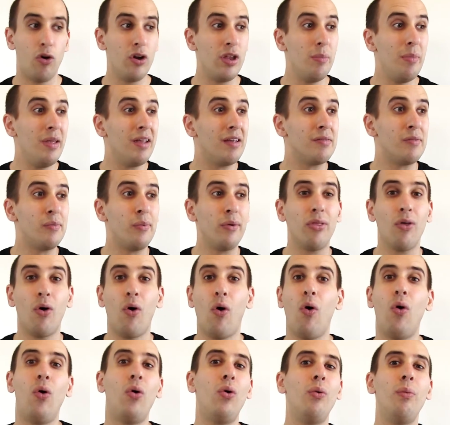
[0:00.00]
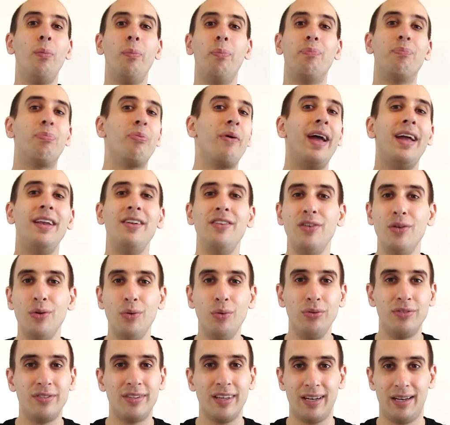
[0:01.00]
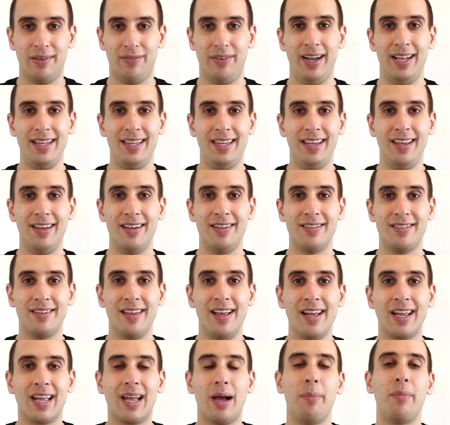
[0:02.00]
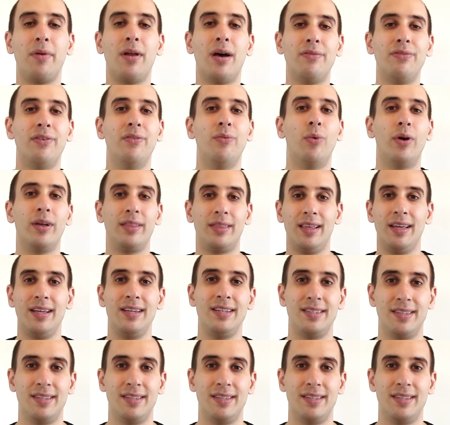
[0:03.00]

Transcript: Or you may come up with a whole brand new set of ideas coming off of what they